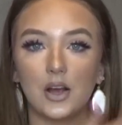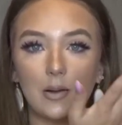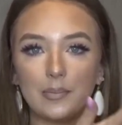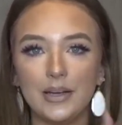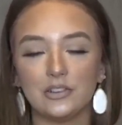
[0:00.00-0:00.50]
on
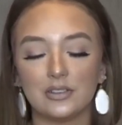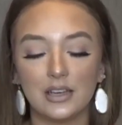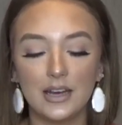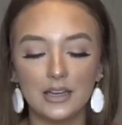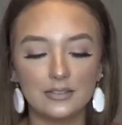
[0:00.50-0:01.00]
my pages.
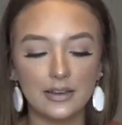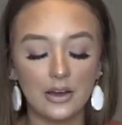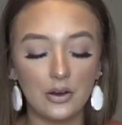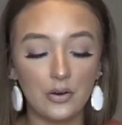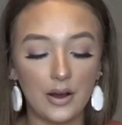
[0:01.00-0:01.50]
So
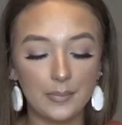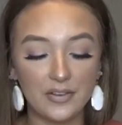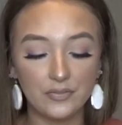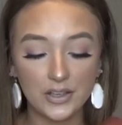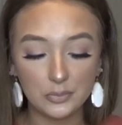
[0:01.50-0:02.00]
on
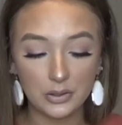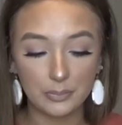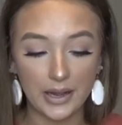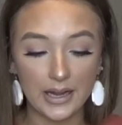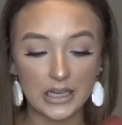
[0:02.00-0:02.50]
my Facebook
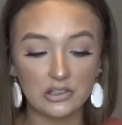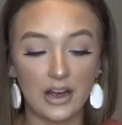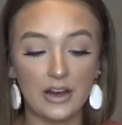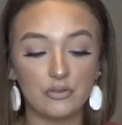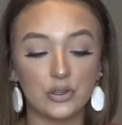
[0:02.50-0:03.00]
page, I
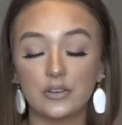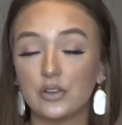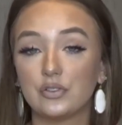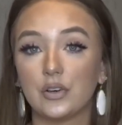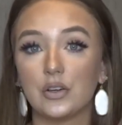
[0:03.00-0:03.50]
have one of
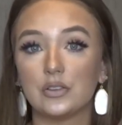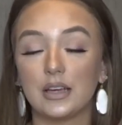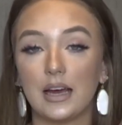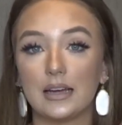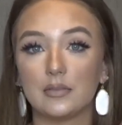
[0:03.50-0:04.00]
those photos
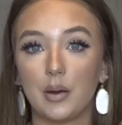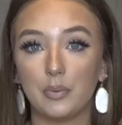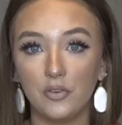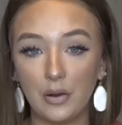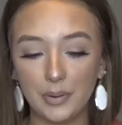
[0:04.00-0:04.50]
as my
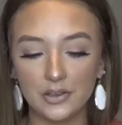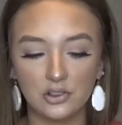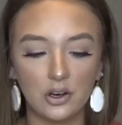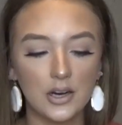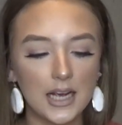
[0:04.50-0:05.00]
profile
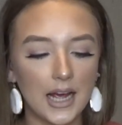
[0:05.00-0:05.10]
picture,